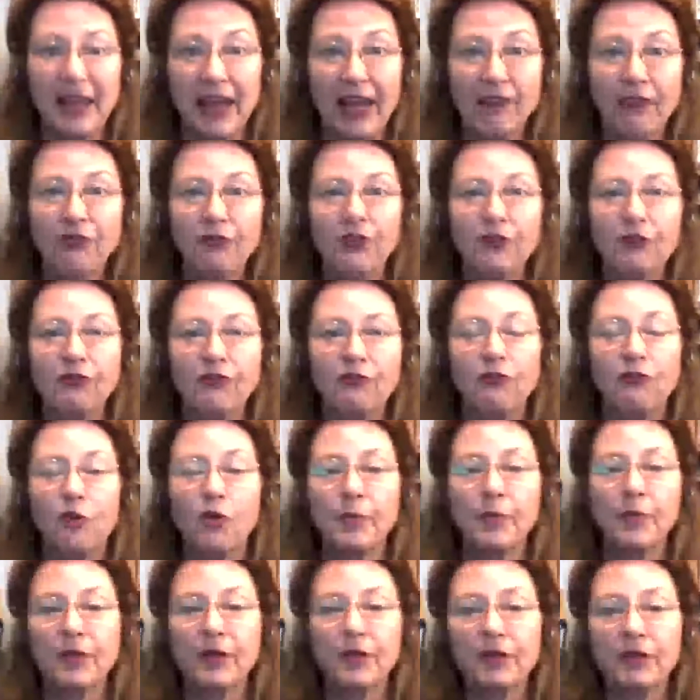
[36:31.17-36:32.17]
infant
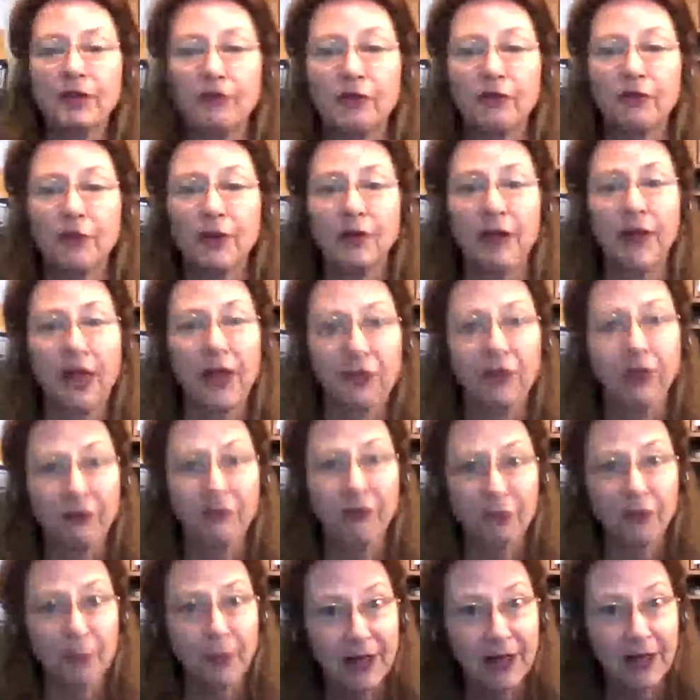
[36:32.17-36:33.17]
formula from another
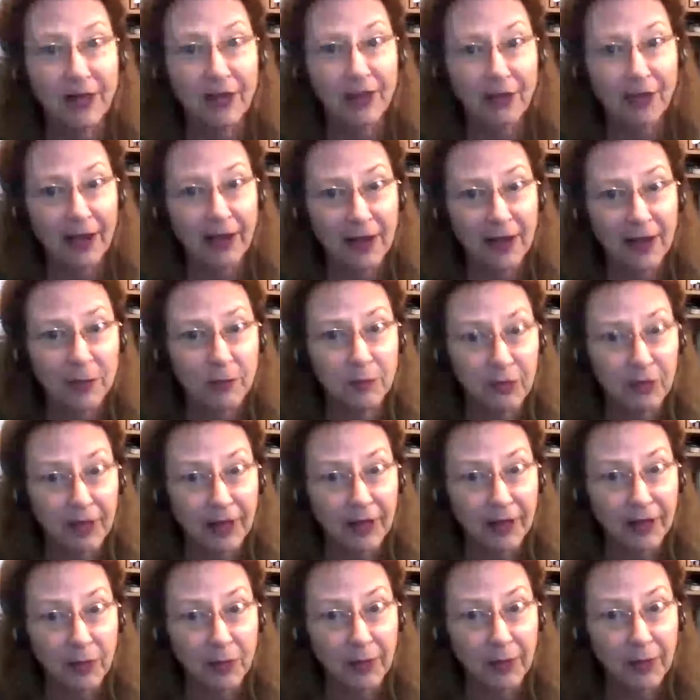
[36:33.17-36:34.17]
animal
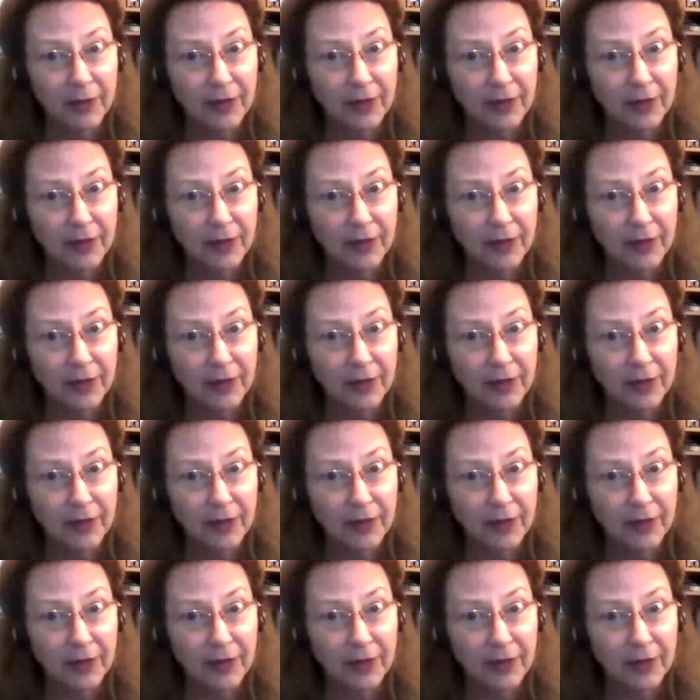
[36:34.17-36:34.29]
anyway?